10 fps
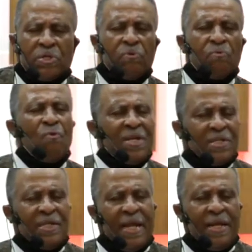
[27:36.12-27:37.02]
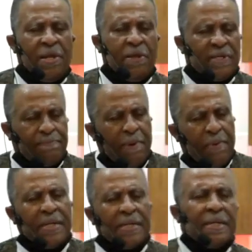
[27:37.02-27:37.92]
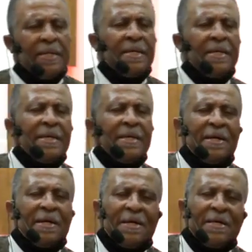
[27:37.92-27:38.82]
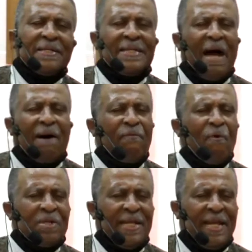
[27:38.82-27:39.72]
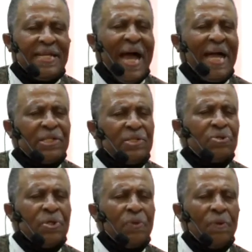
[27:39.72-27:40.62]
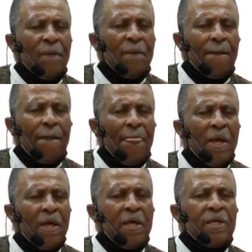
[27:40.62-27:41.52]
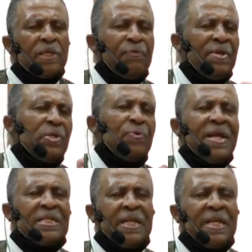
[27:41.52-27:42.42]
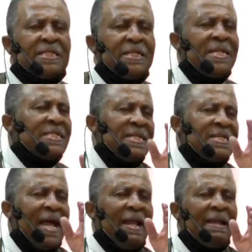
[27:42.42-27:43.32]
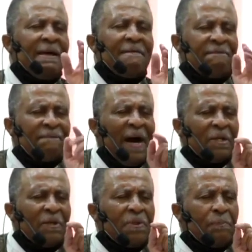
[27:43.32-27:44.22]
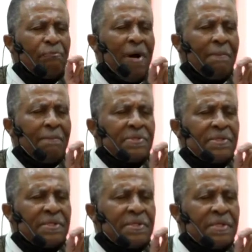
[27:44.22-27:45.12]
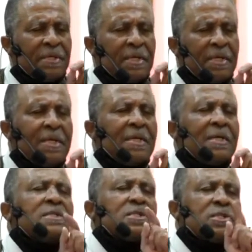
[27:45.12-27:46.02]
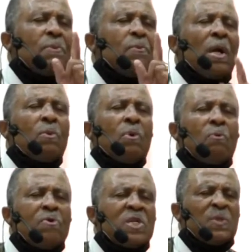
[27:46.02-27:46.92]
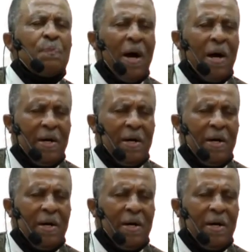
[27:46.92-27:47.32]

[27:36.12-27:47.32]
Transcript: resonate in your spirit, dial 410 922 3286. Listen and follow the prompts. Someone will respond